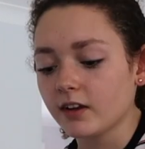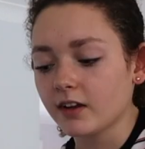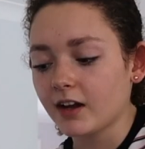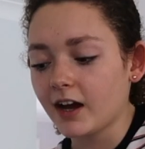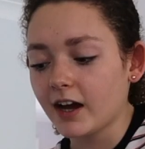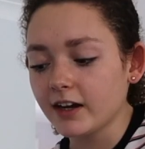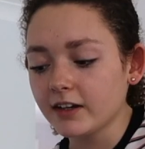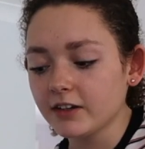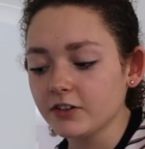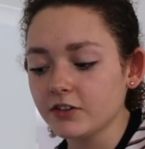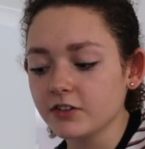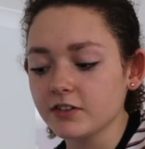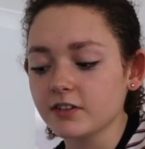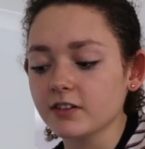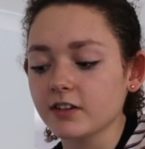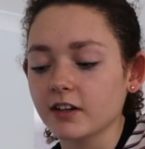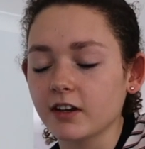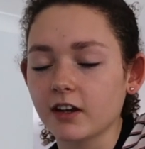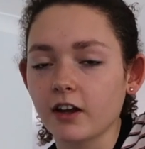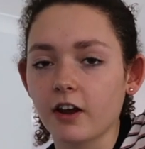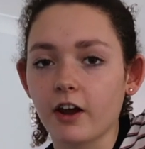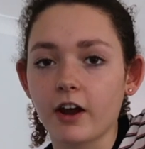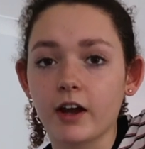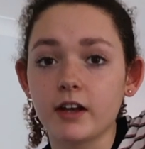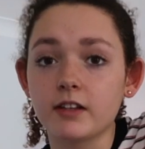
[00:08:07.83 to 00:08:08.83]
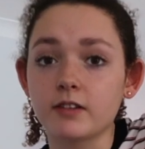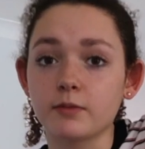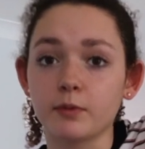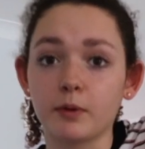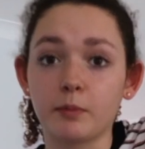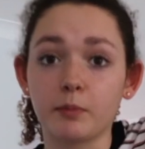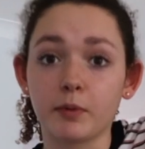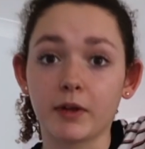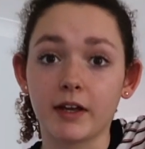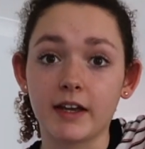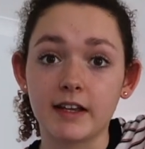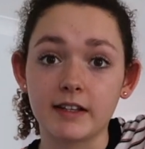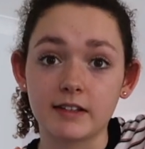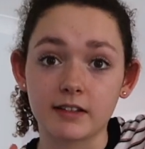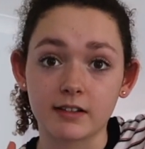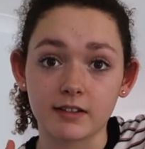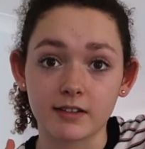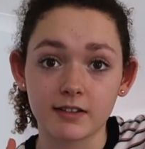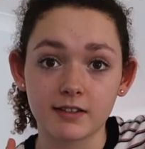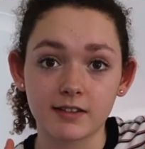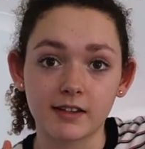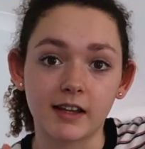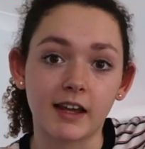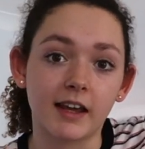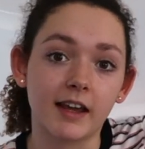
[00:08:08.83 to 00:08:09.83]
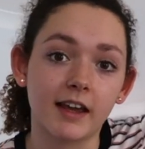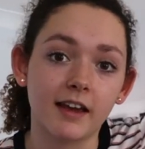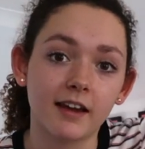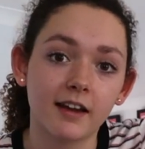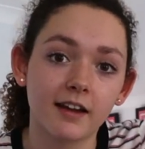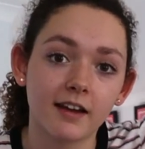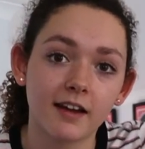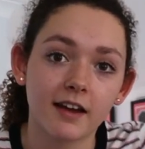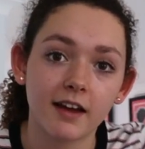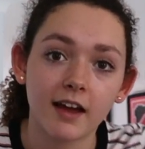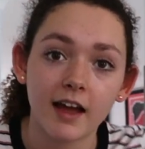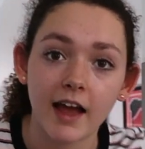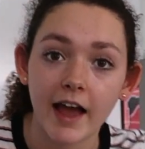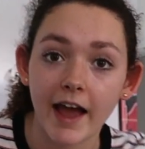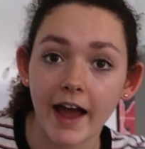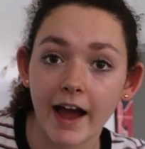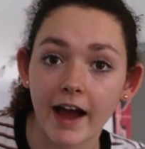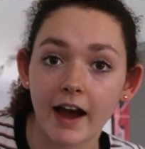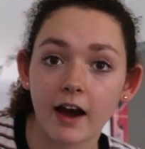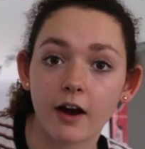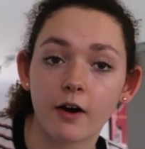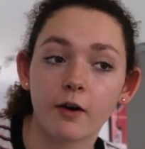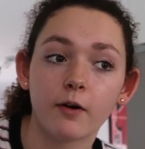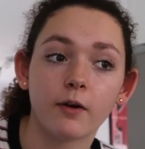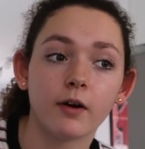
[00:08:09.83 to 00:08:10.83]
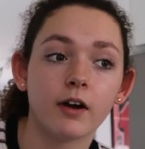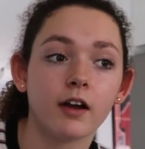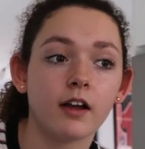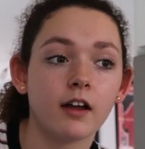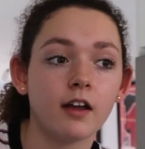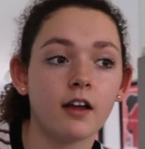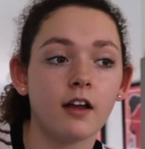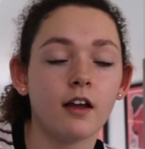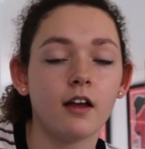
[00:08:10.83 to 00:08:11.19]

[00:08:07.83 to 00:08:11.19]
Kind of just going to go as we please and see how